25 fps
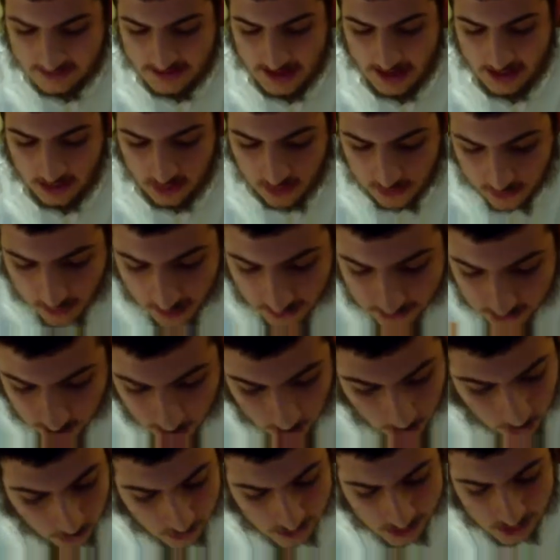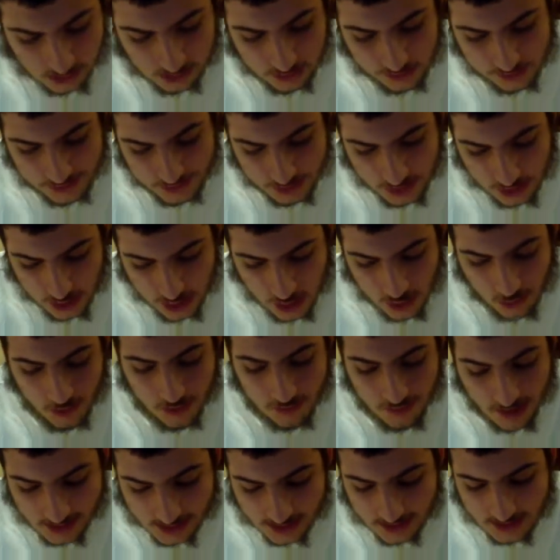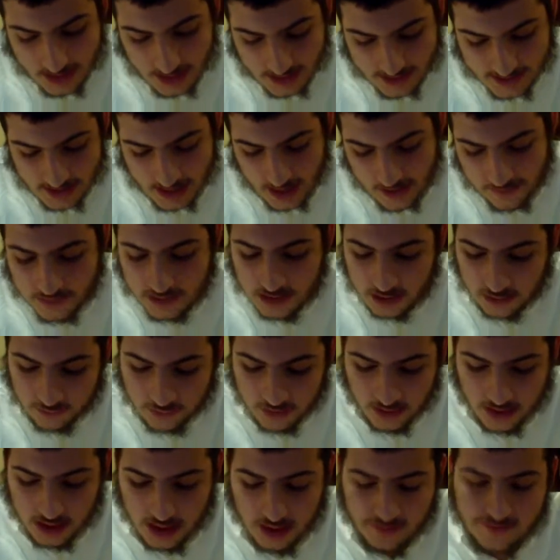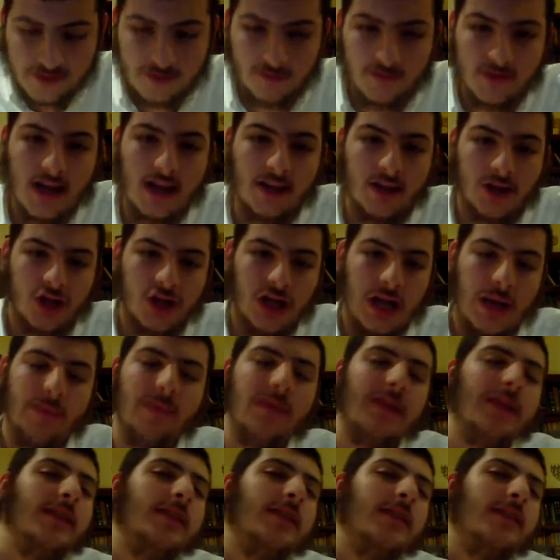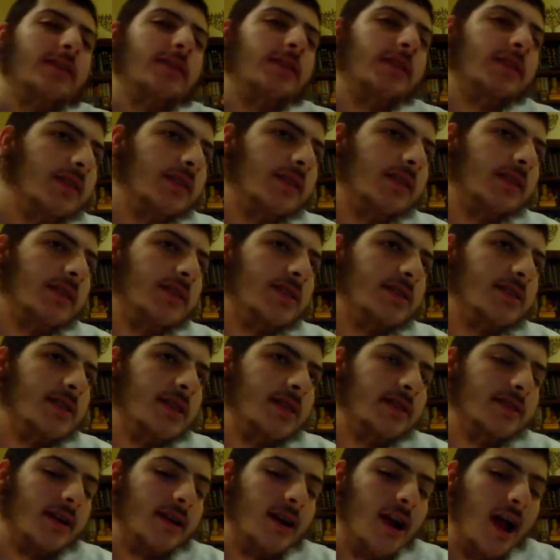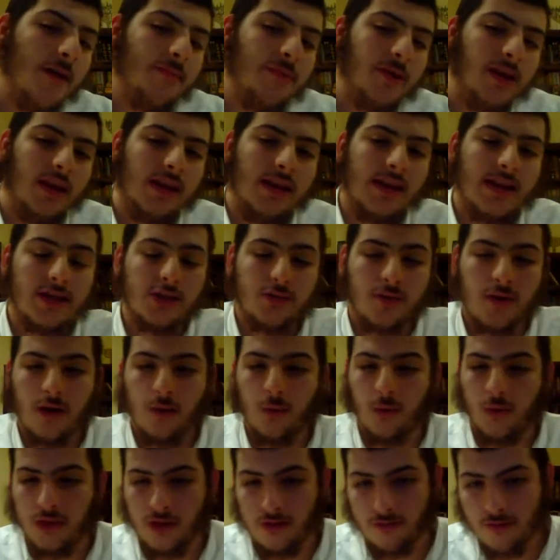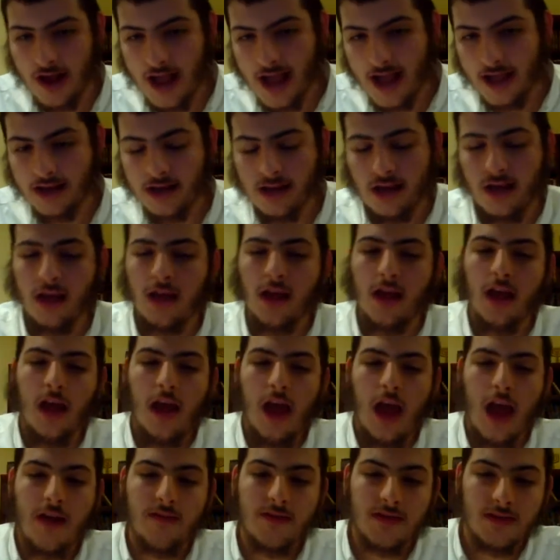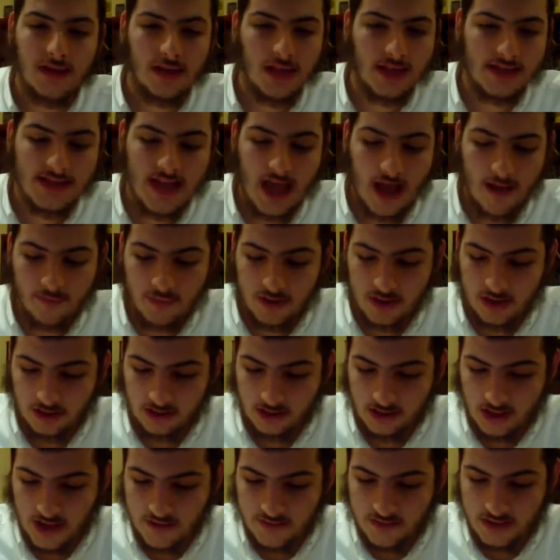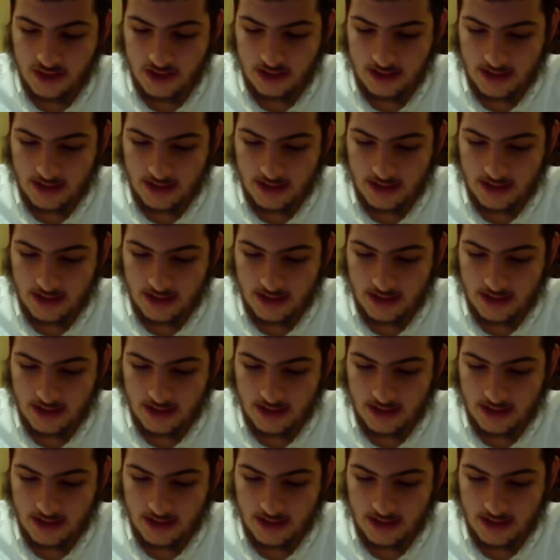That throughout the whole world, we recognize that everything really comes from Yad Hashem, and these things that are happening in Israel with Iran, everything that's happening